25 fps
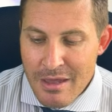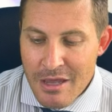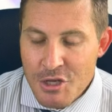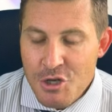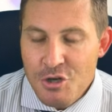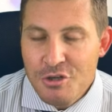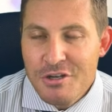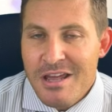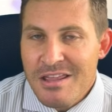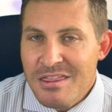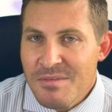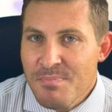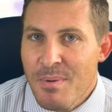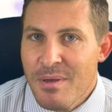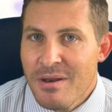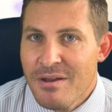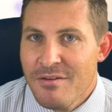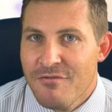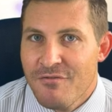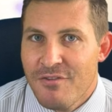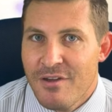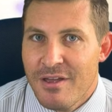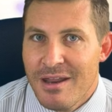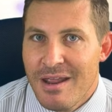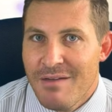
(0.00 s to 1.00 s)
your death
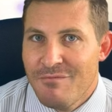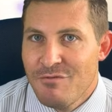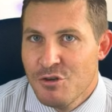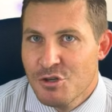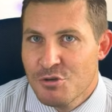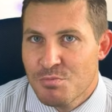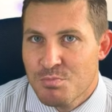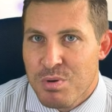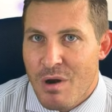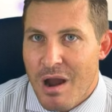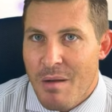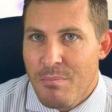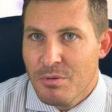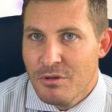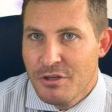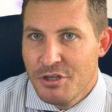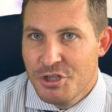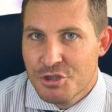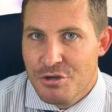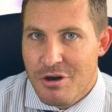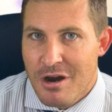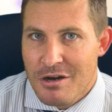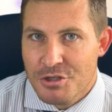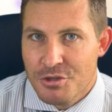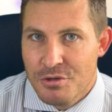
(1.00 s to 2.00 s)
benefit, if you properly
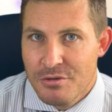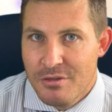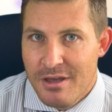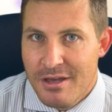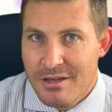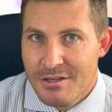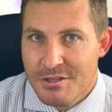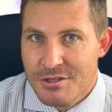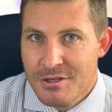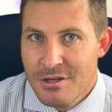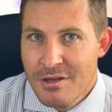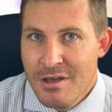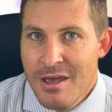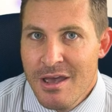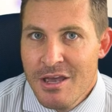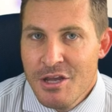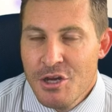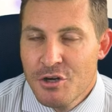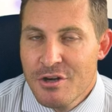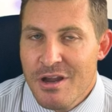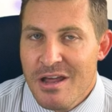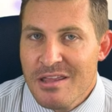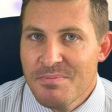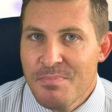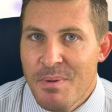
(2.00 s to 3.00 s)
structure this,
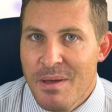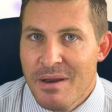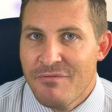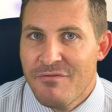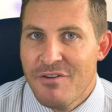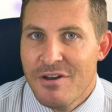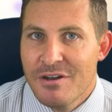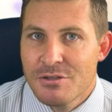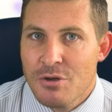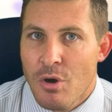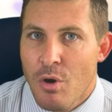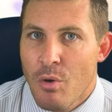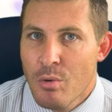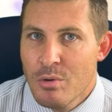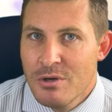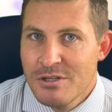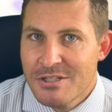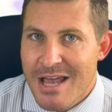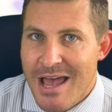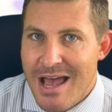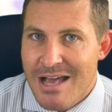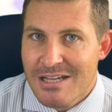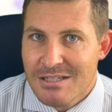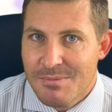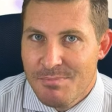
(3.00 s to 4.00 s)
your death benefit is
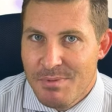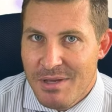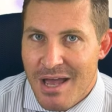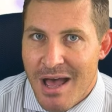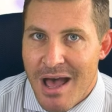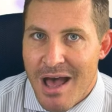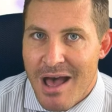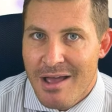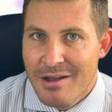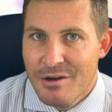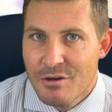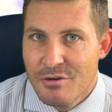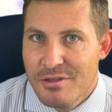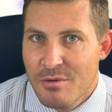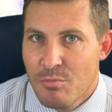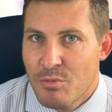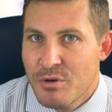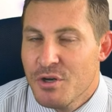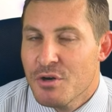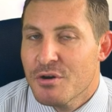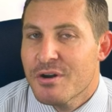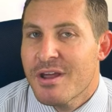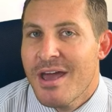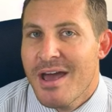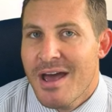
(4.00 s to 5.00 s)
always has to be higher than
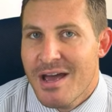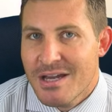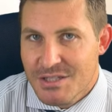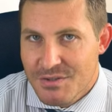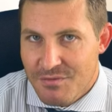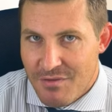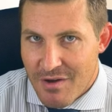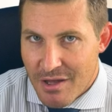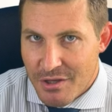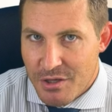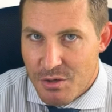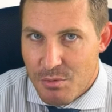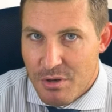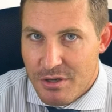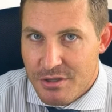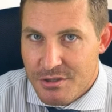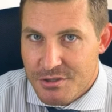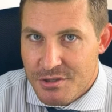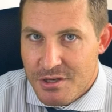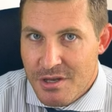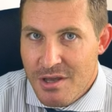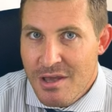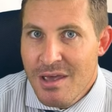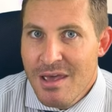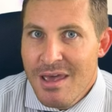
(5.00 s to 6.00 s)
what your cash value
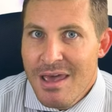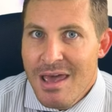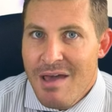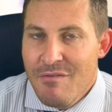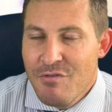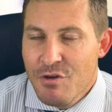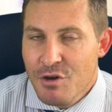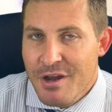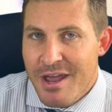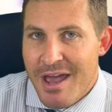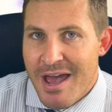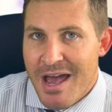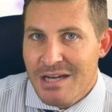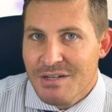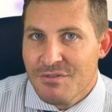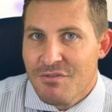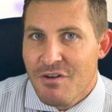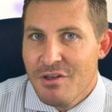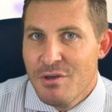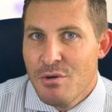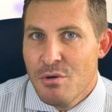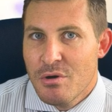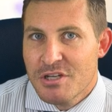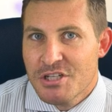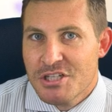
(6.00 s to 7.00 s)
is. If your cash
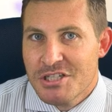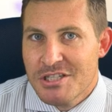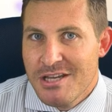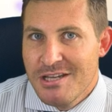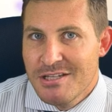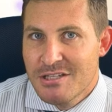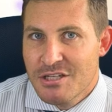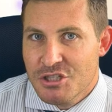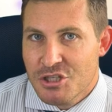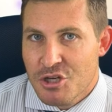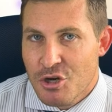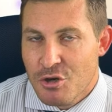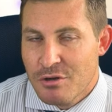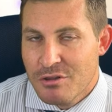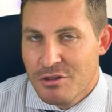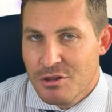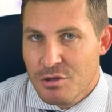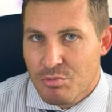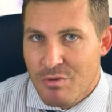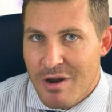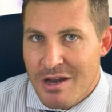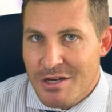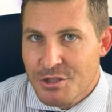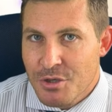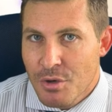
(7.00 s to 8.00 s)
value exceeds a certain
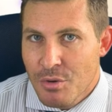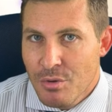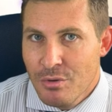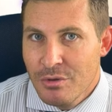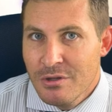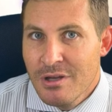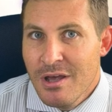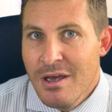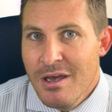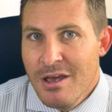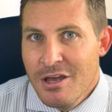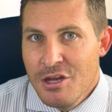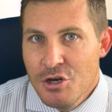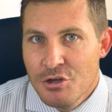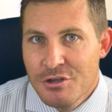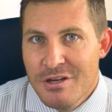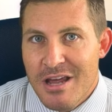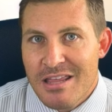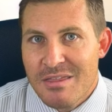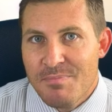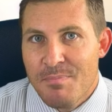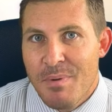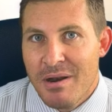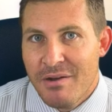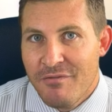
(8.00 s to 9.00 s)
threshold, your
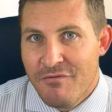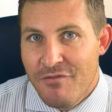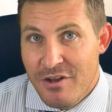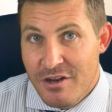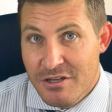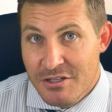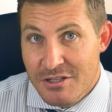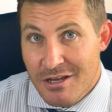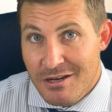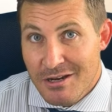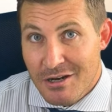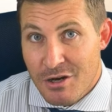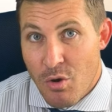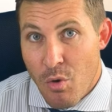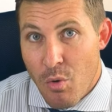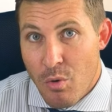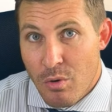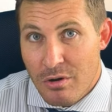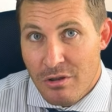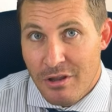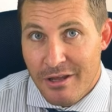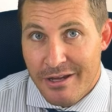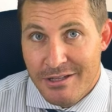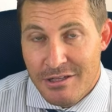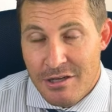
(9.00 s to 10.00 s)
death benefit is going to
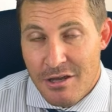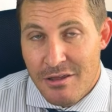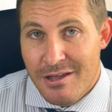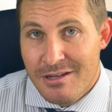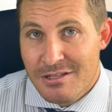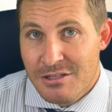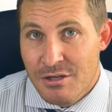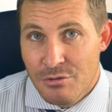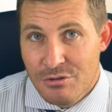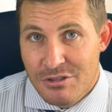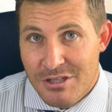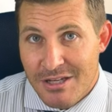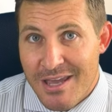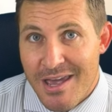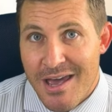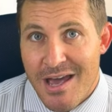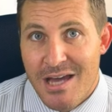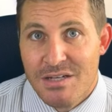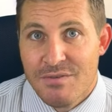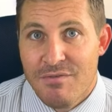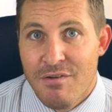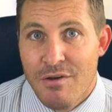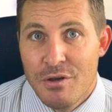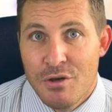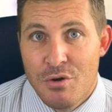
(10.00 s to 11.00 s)
correlate to this. Known as the
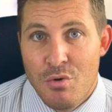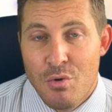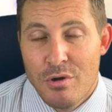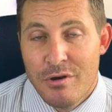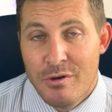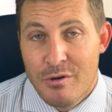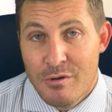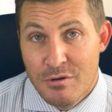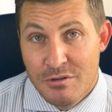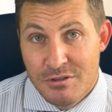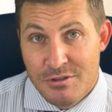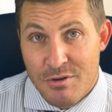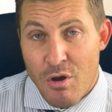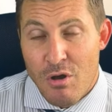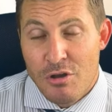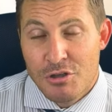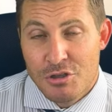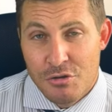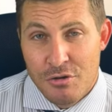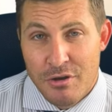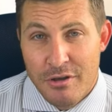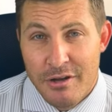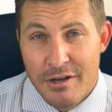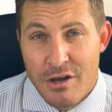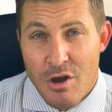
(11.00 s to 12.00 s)
cash value corridor is
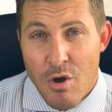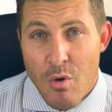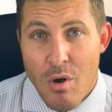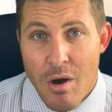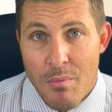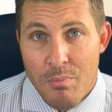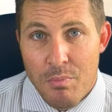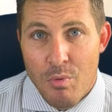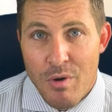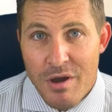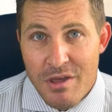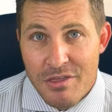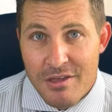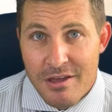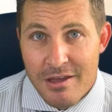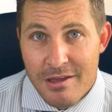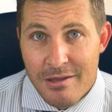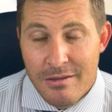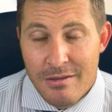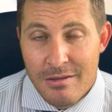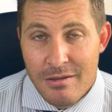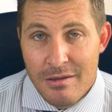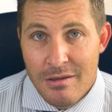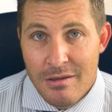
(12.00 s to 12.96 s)
also going to go up with it.